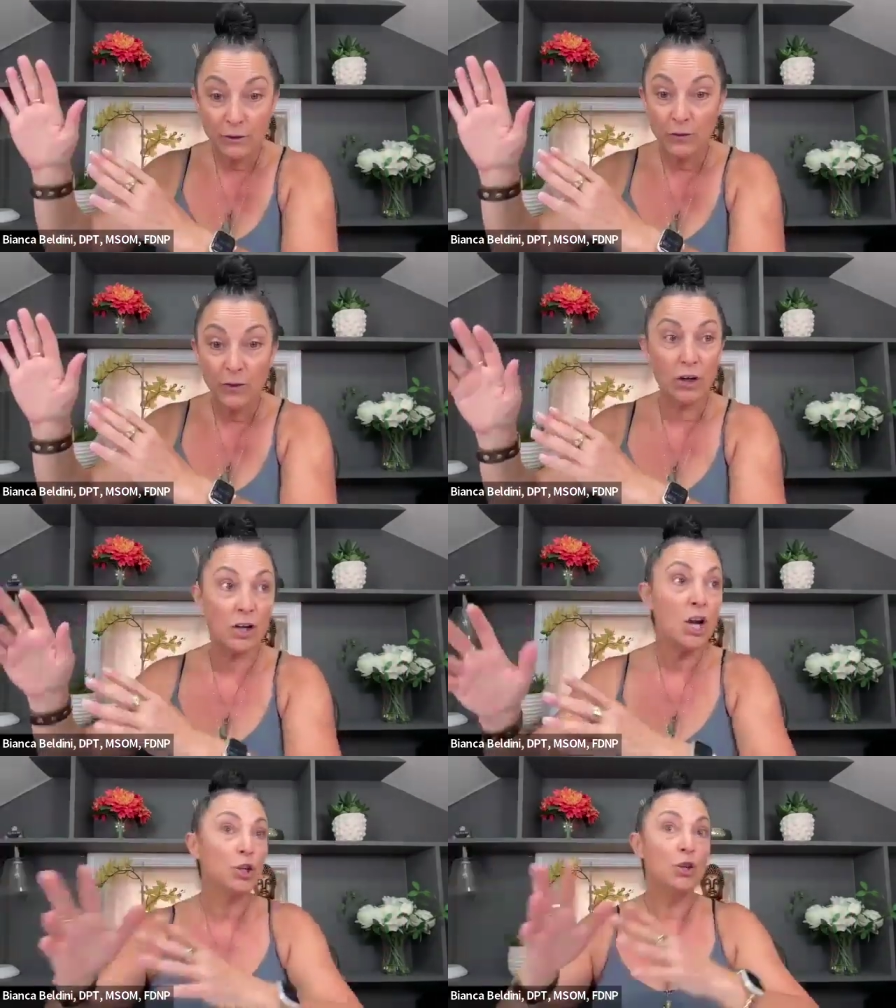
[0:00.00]
6
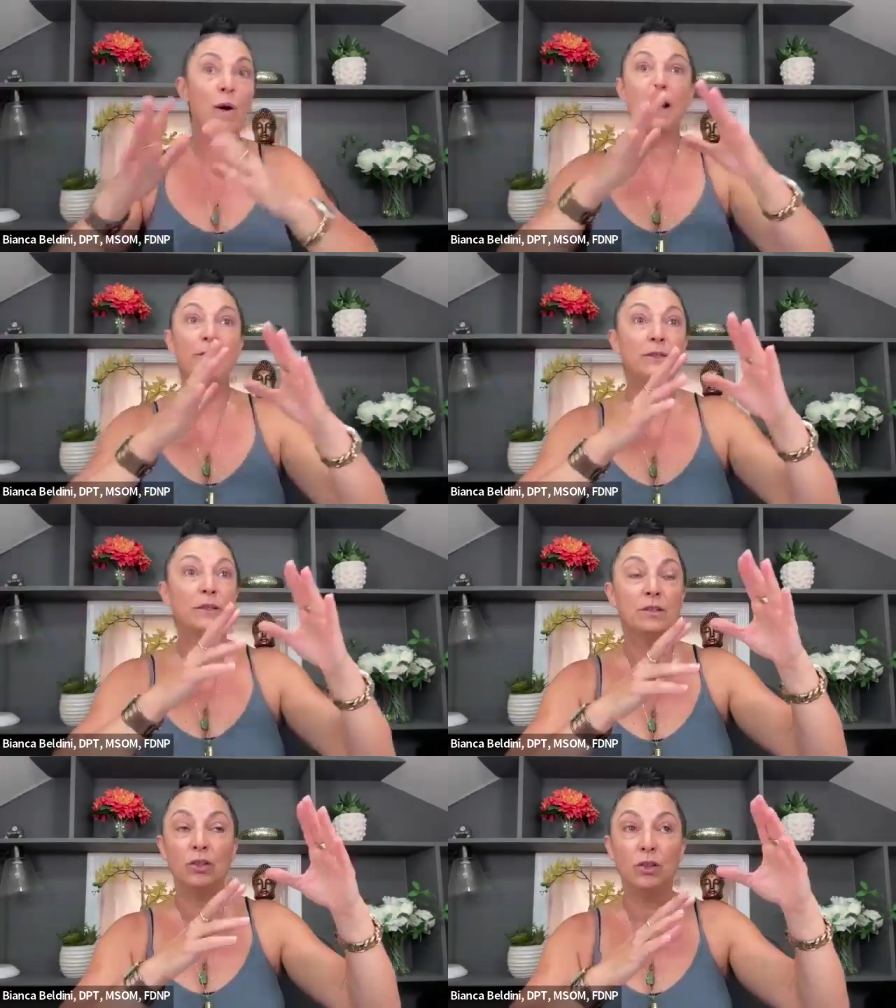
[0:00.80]
foot, you have
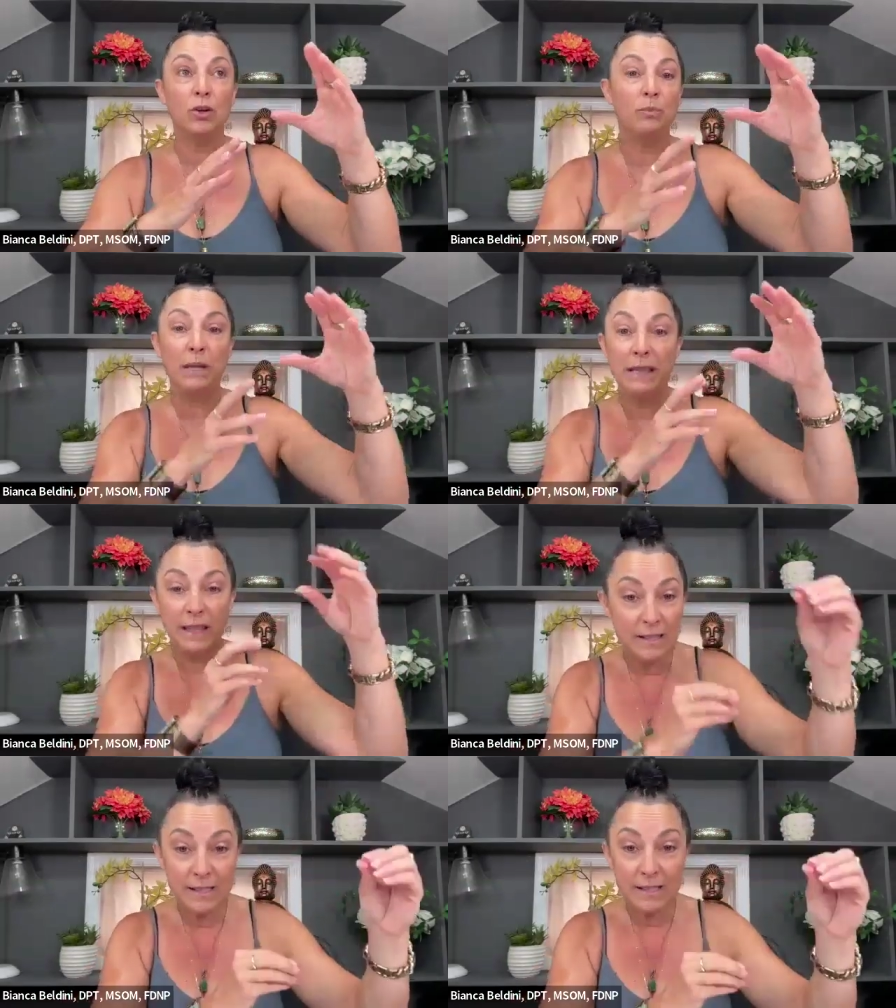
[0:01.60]
to, be
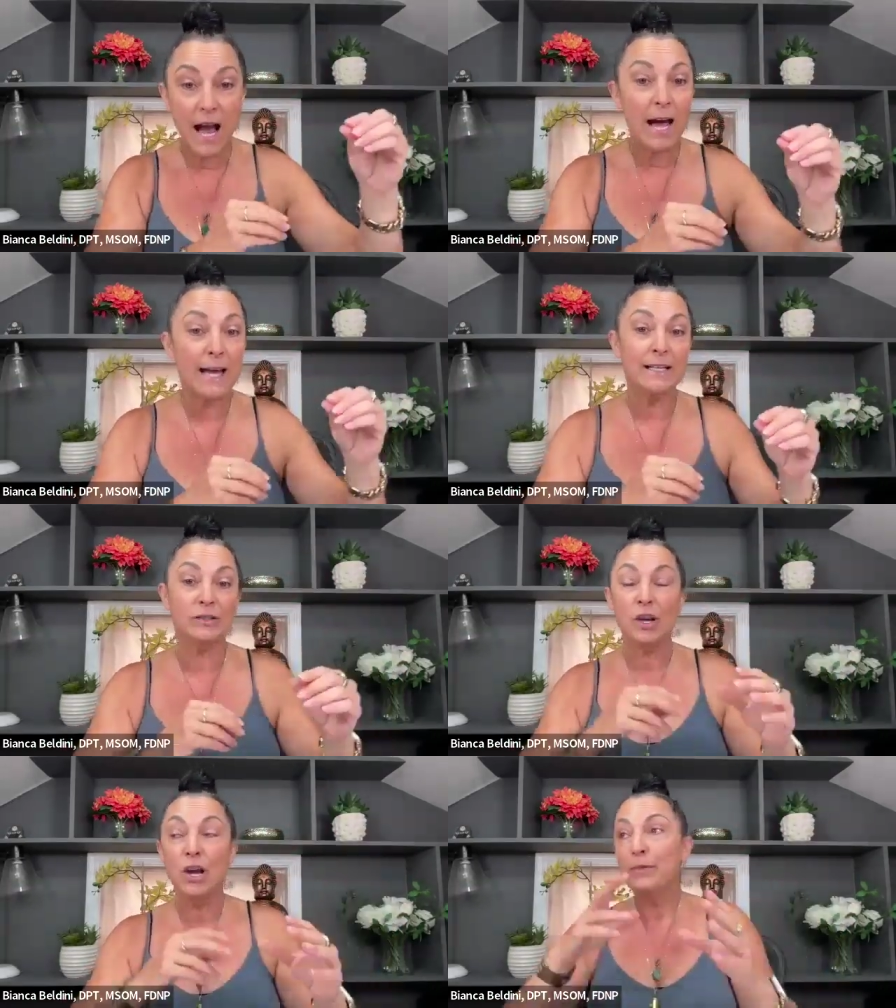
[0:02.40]
this
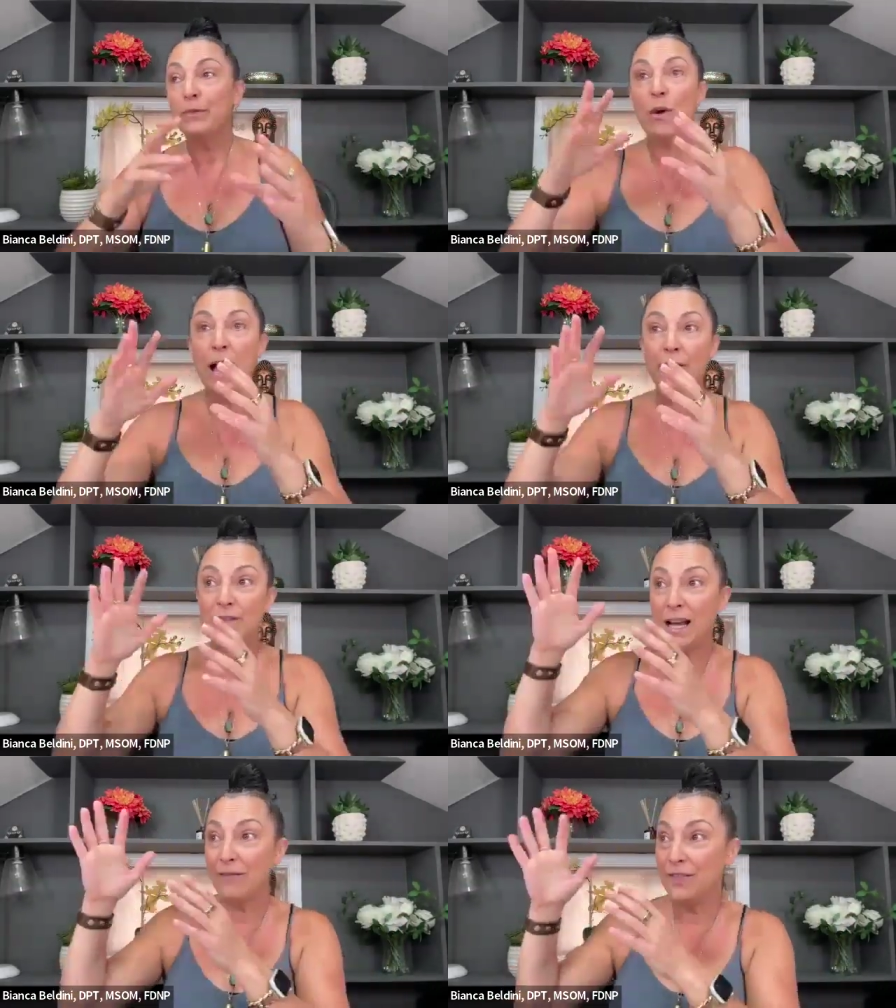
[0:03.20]
size, you have
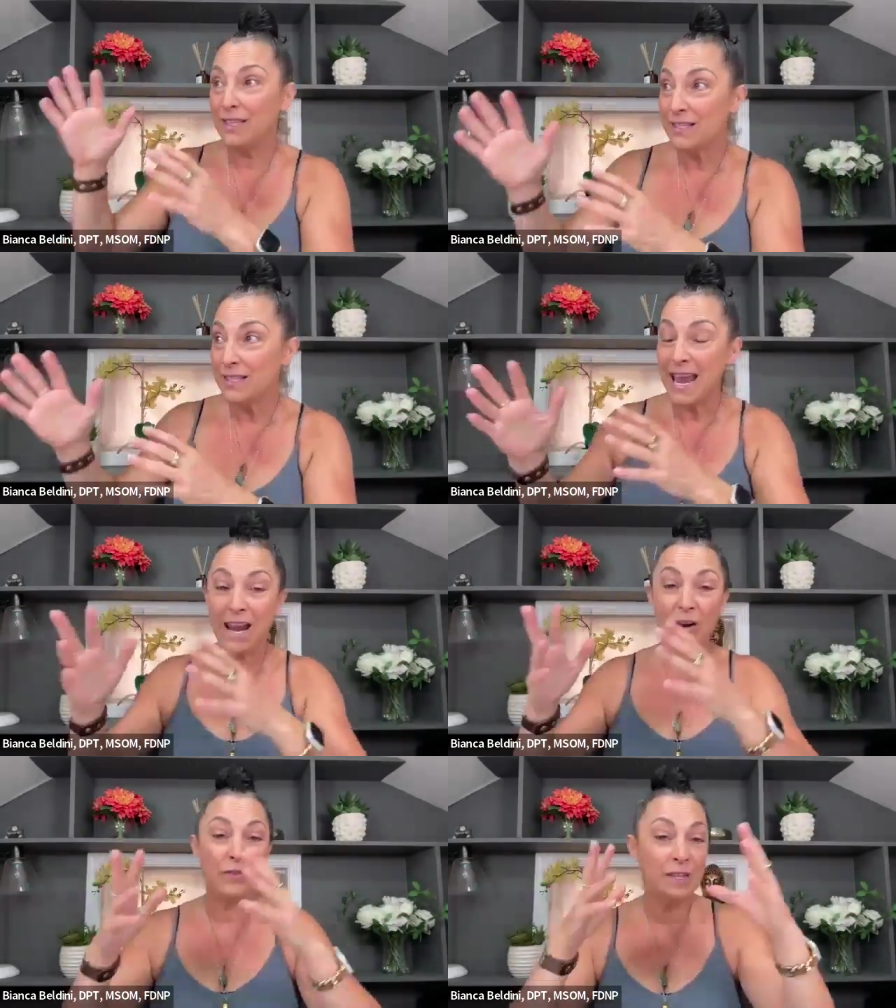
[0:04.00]
to have this
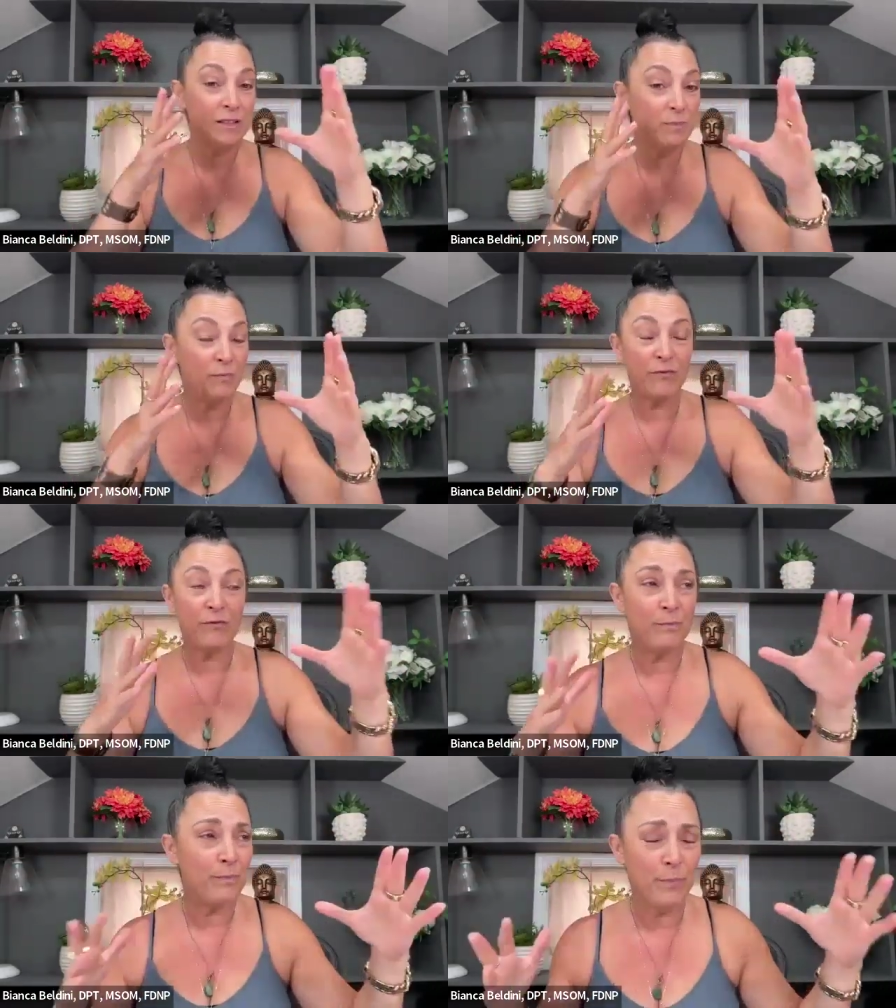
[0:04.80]
hair, this
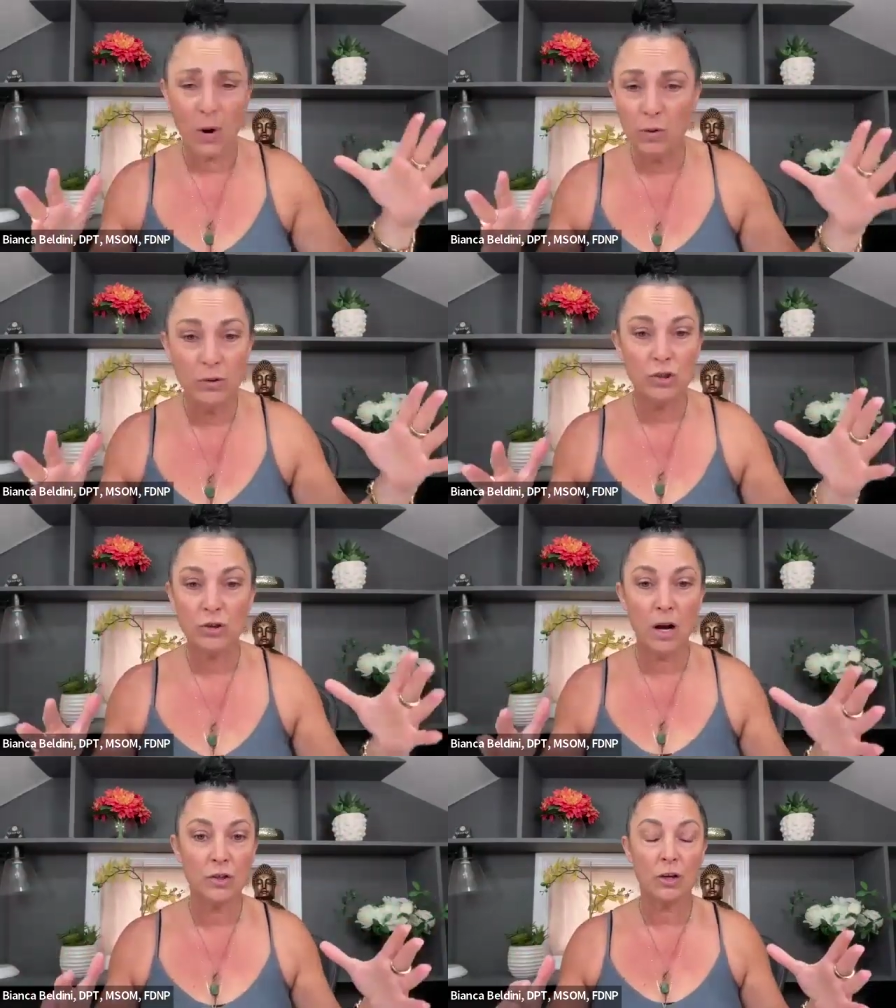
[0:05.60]
bone
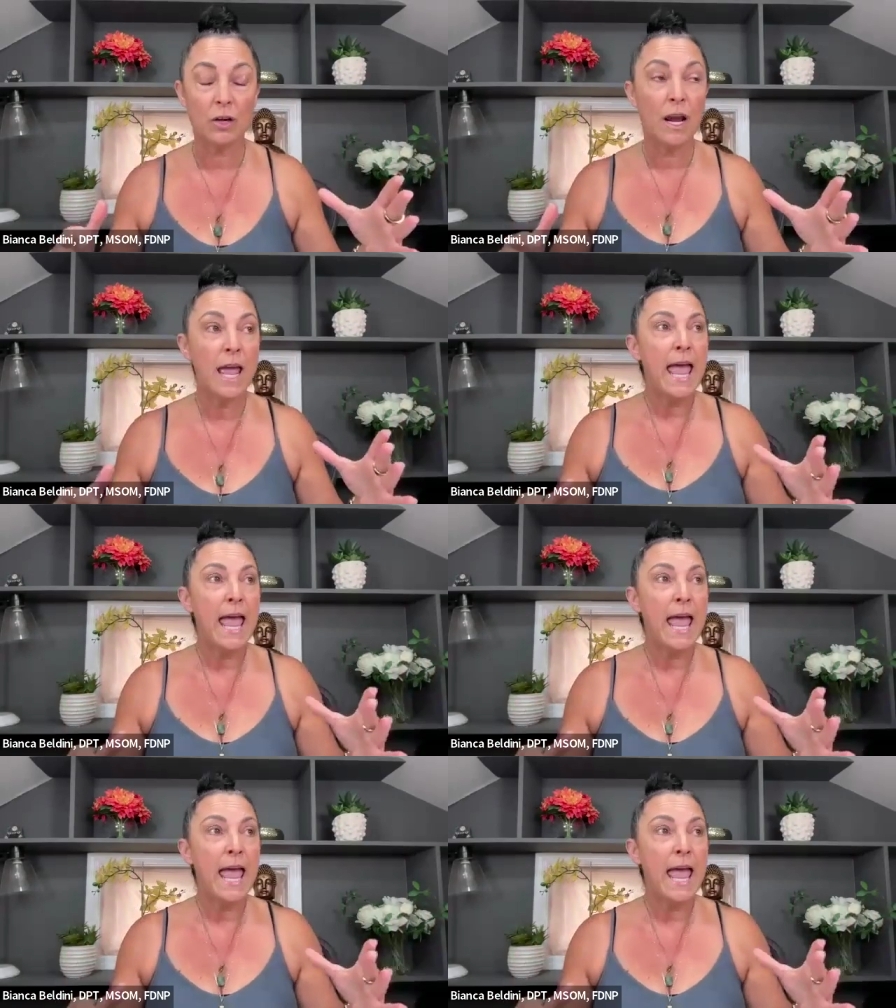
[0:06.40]
structure,